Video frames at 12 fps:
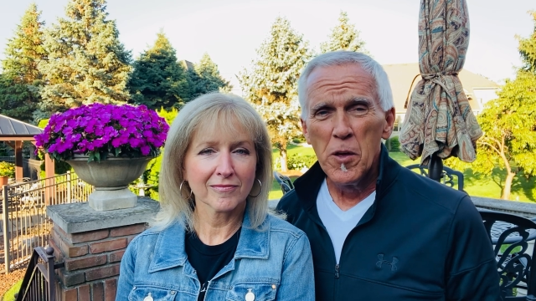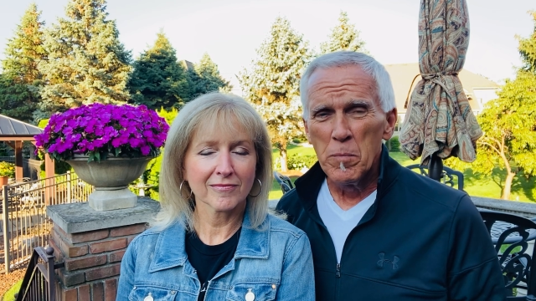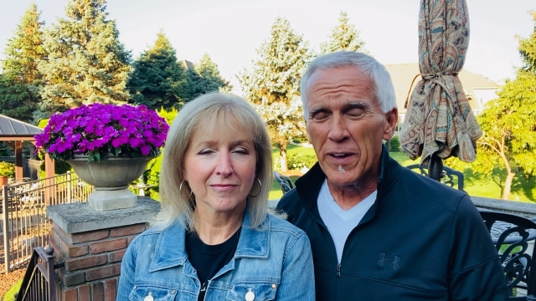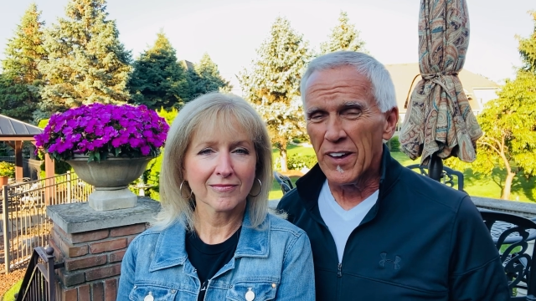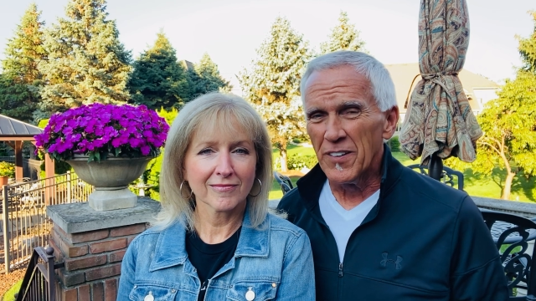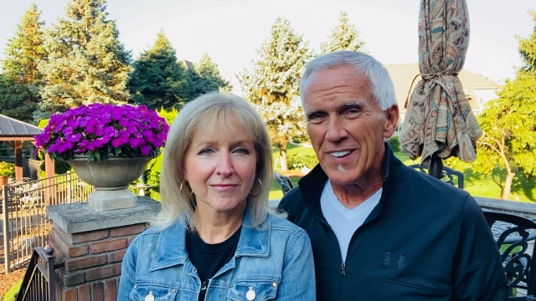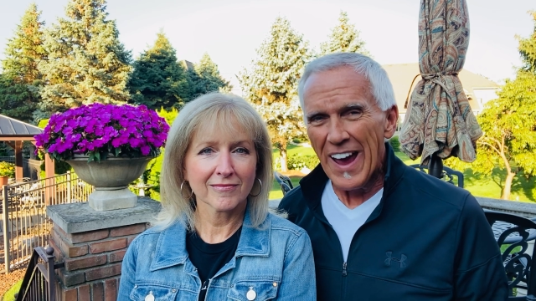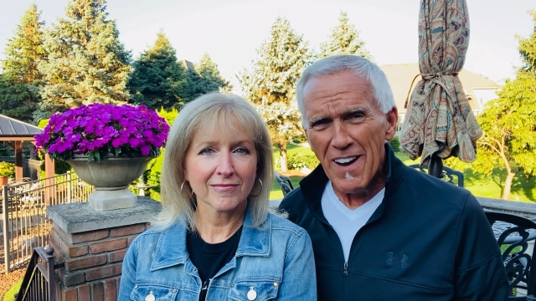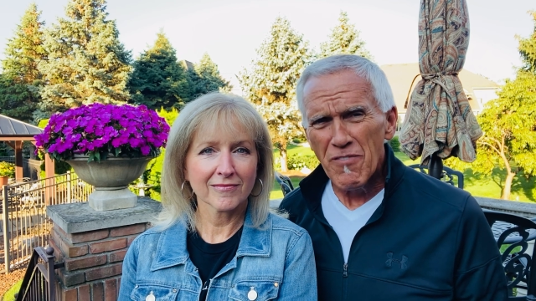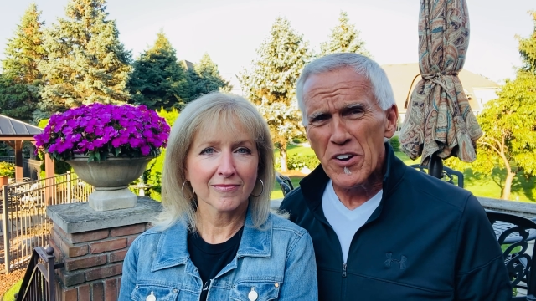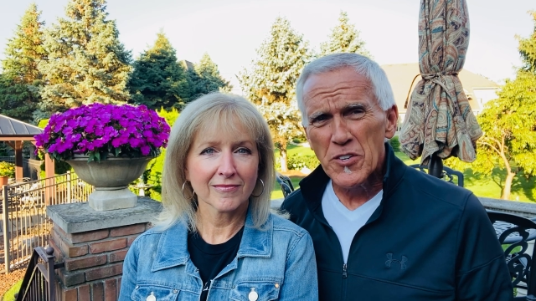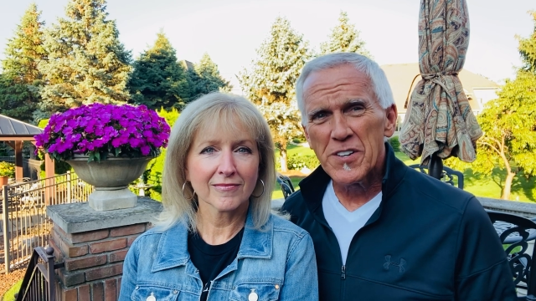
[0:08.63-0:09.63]
Speaker 1: Because
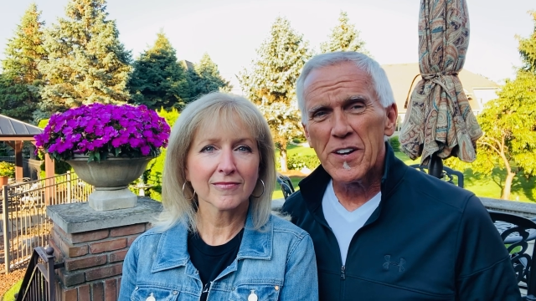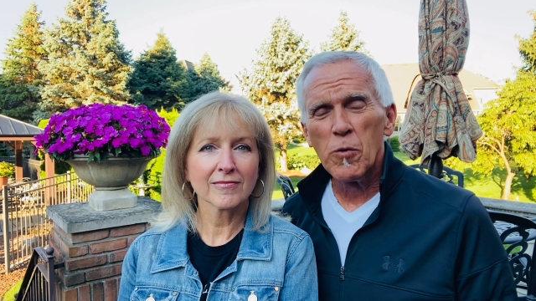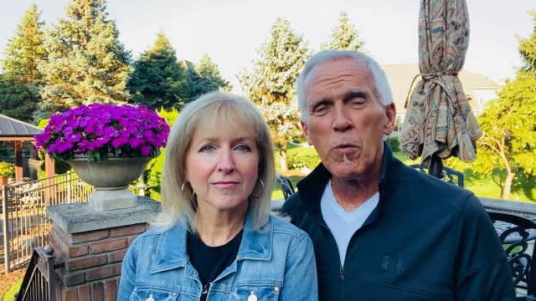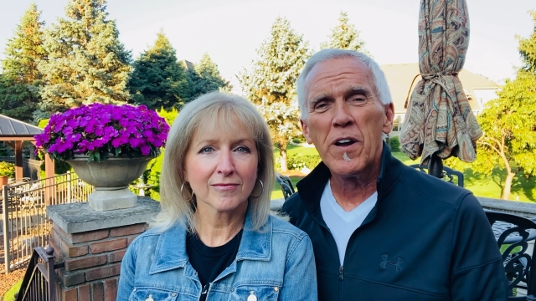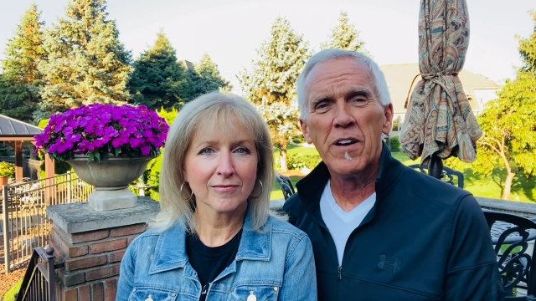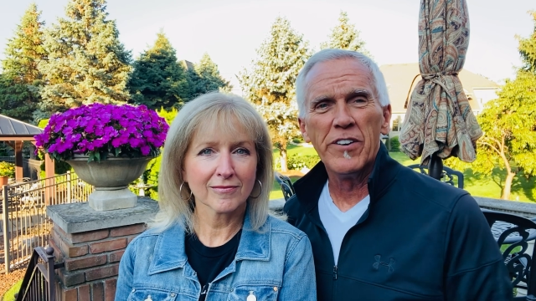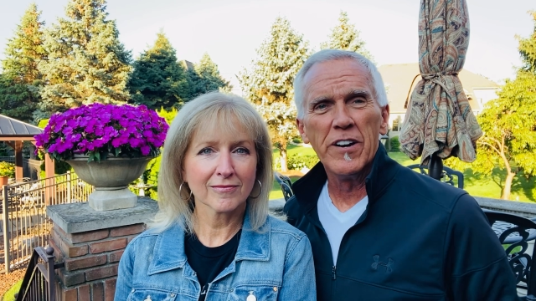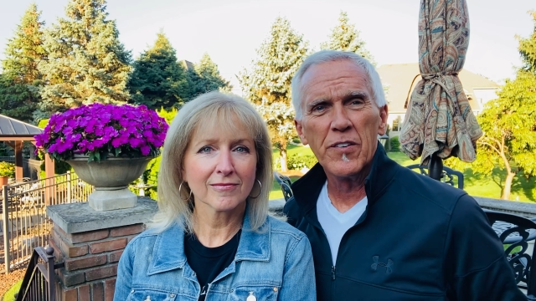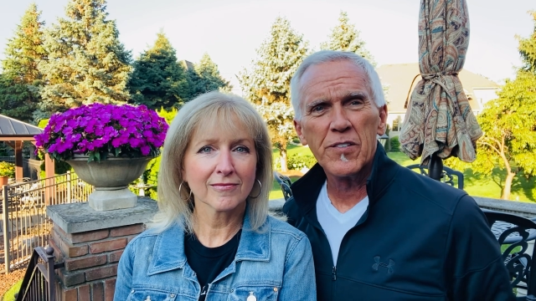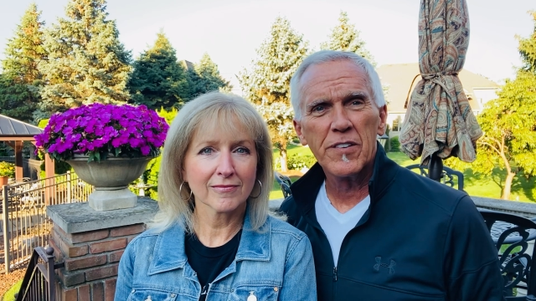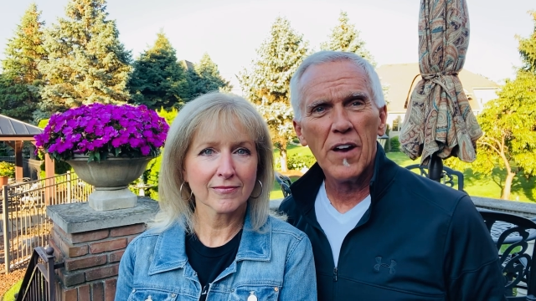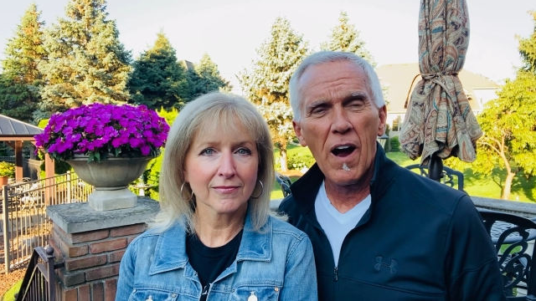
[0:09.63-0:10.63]
every single one of
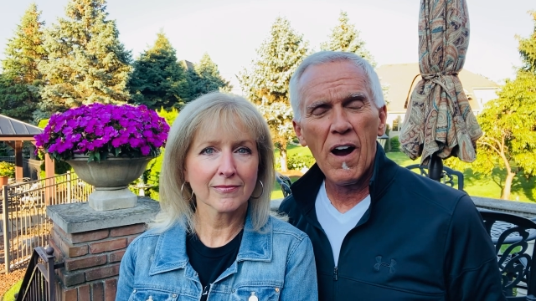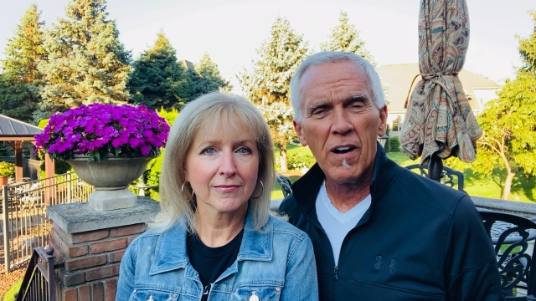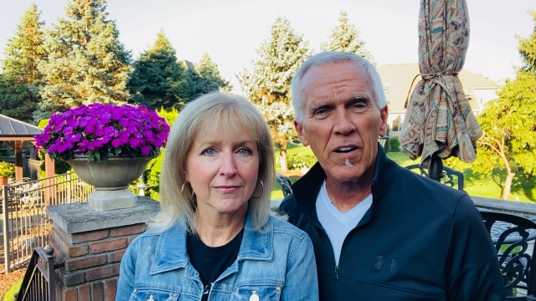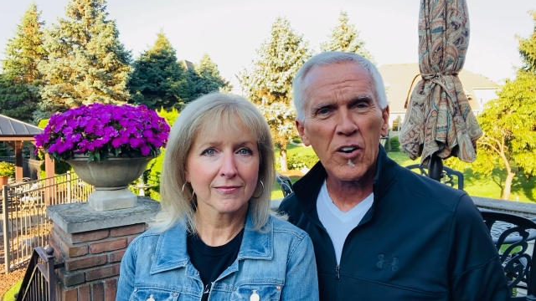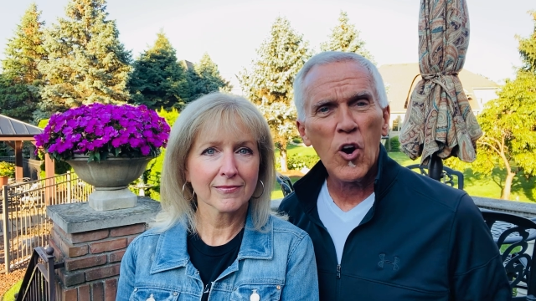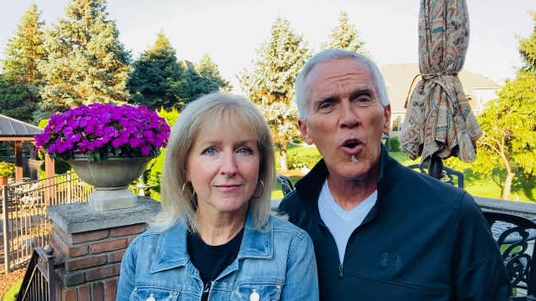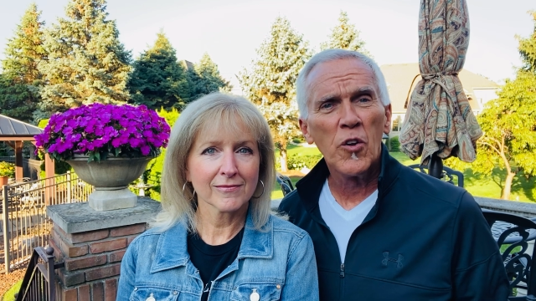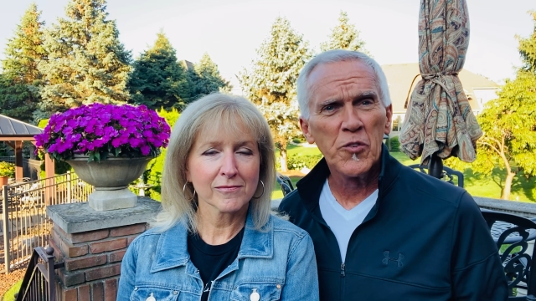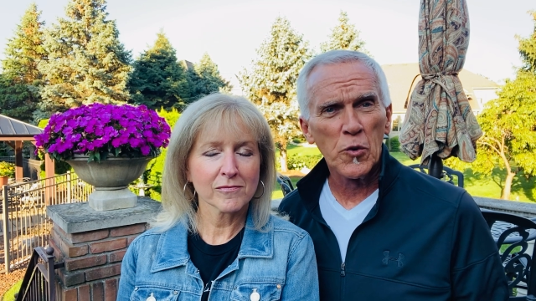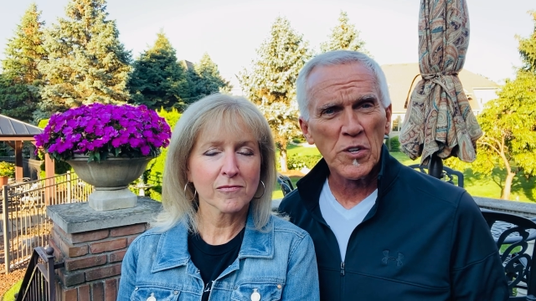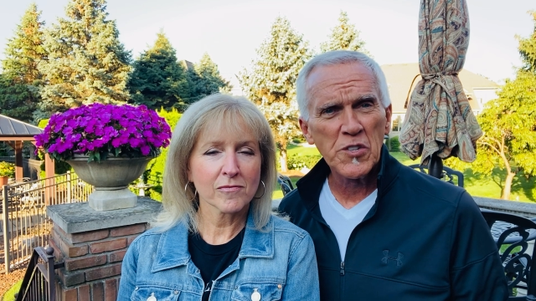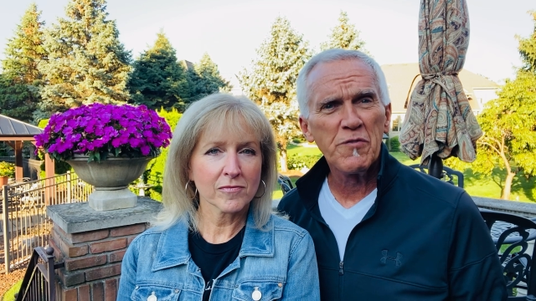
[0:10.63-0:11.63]
us are called
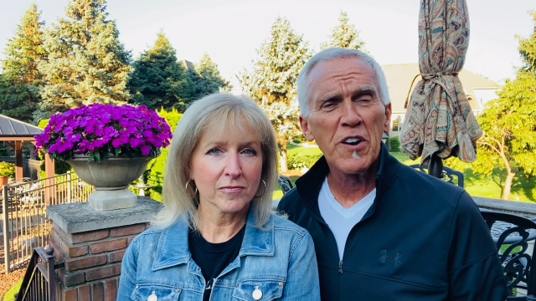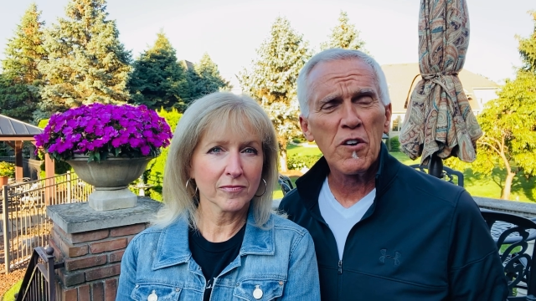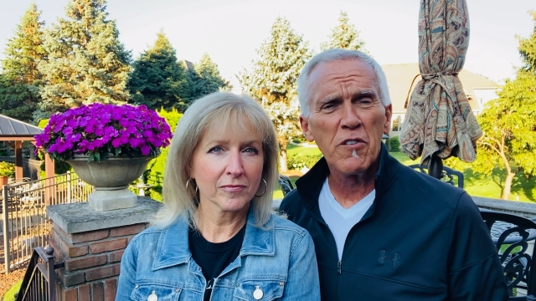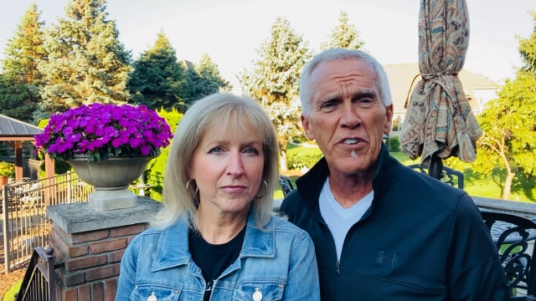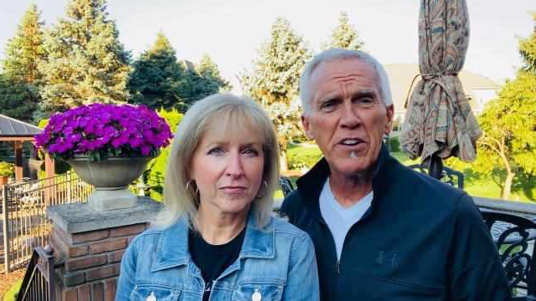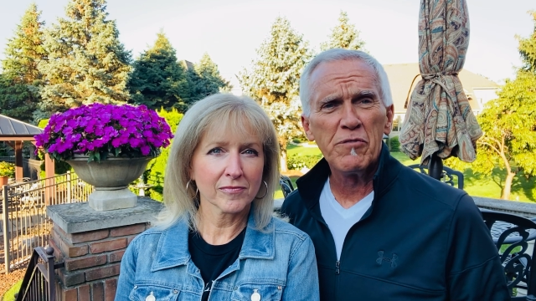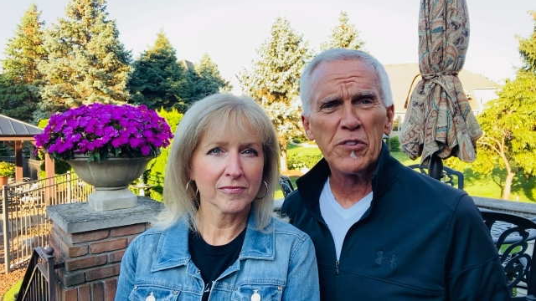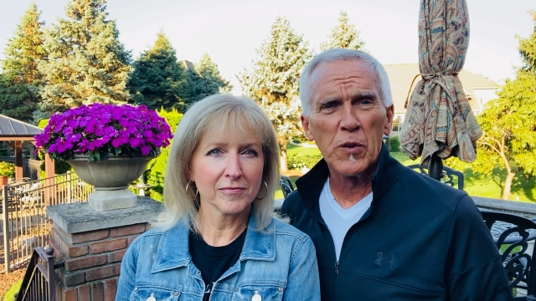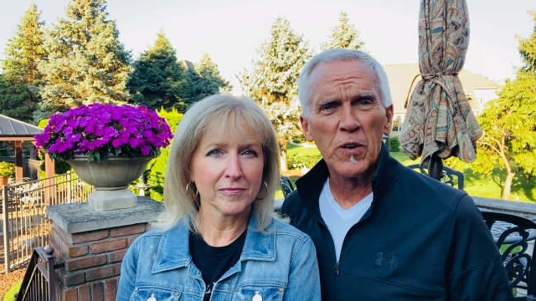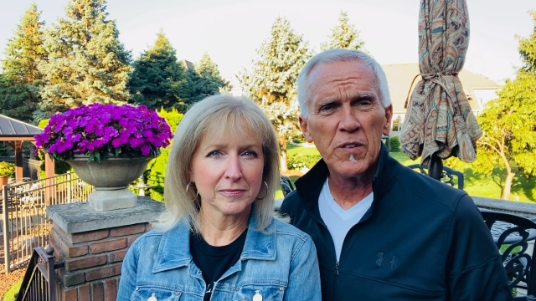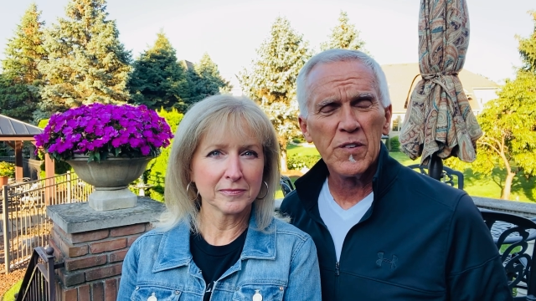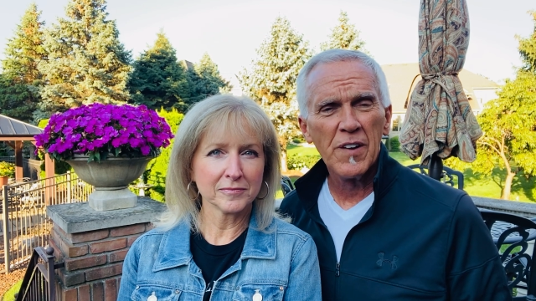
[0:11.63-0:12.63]
to a sphere of
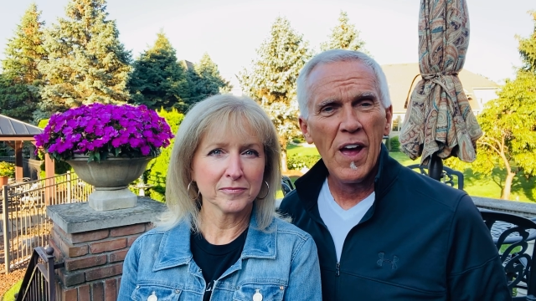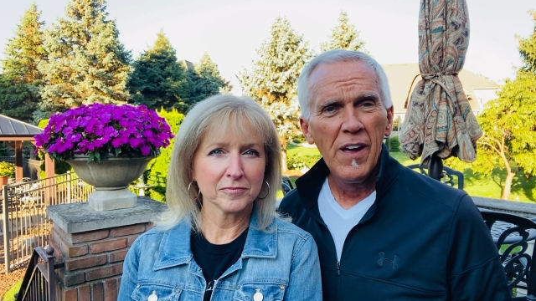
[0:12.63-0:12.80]
influence.